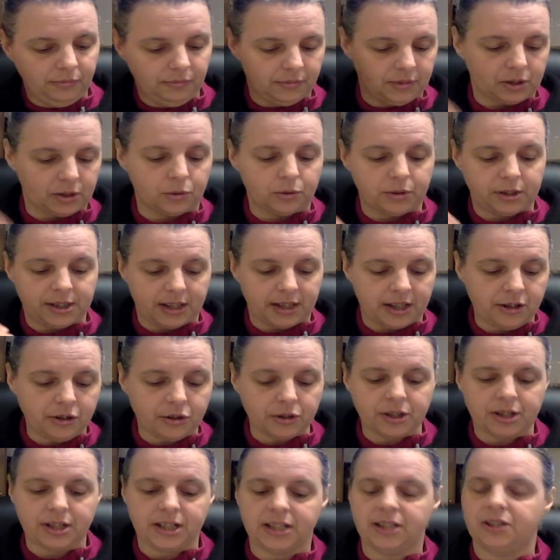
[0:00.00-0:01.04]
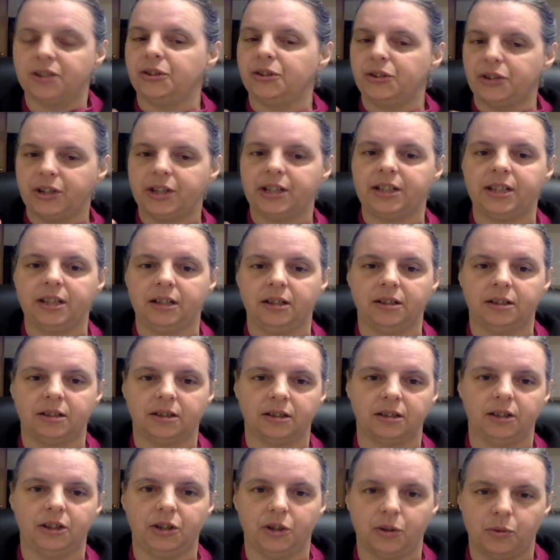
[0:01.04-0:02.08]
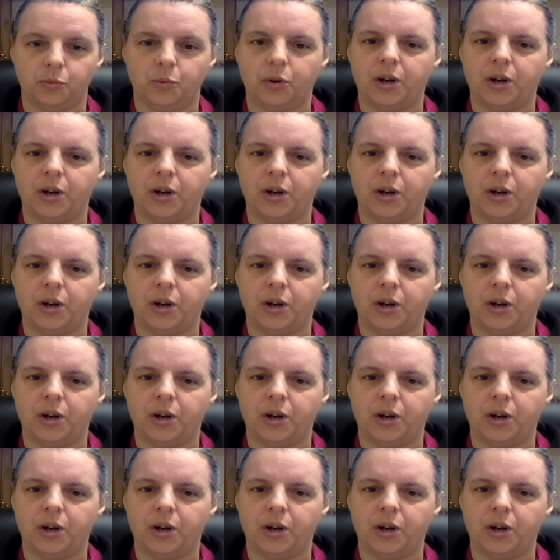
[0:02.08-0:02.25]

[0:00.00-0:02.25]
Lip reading: So it's interesting to look at these, you know,